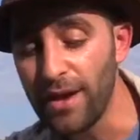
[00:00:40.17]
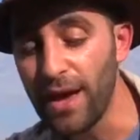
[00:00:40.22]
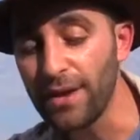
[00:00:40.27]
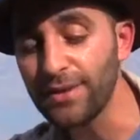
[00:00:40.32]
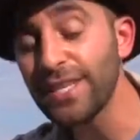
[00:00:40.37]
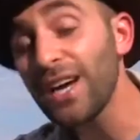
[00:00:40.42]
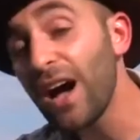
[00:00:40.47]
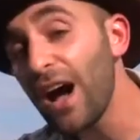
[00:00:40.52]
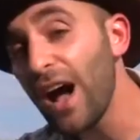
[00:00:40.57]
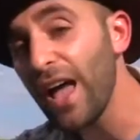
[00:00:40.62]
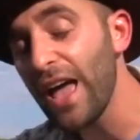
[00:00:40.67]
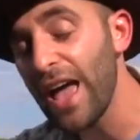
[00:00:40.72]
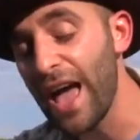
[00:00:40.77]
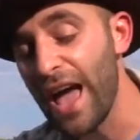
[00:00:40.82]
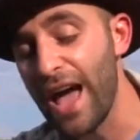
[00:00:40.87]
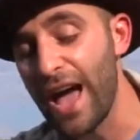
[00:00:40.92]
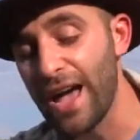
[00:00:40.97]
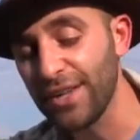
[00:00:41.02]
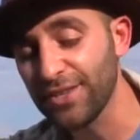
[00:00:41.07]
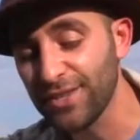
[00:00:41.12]
Now, Ty
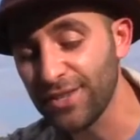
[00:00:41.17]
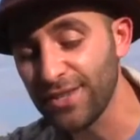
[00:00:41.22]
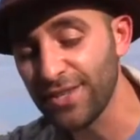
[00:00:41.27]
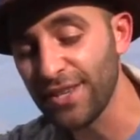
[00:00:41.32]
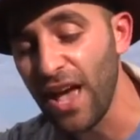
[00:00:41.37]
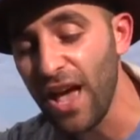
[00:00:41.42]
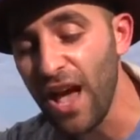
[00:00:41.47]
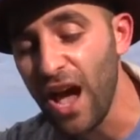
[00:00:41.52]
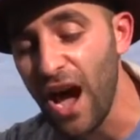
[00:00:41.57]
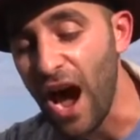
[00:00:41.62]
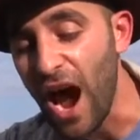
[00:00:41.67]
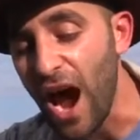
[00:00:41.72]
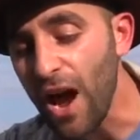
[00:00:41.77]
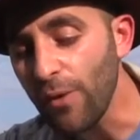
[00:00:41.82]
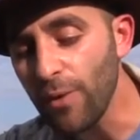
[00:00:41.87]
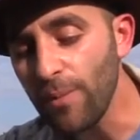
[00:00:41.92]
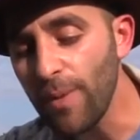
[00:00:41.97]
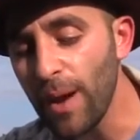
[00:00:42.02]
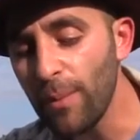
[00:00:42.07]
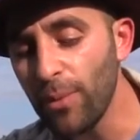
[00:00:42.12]
asks, I
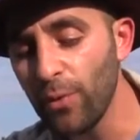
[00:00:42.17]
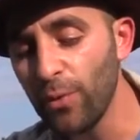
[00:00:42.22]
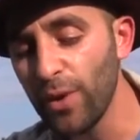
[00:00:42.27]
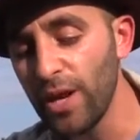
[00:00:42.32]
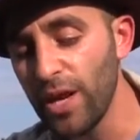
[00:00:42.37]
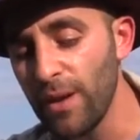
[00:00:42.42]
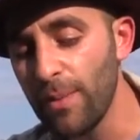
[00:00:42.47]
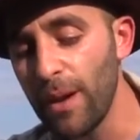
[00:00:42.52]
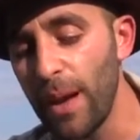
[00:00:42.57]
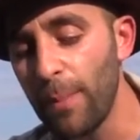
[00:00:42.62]
remember reading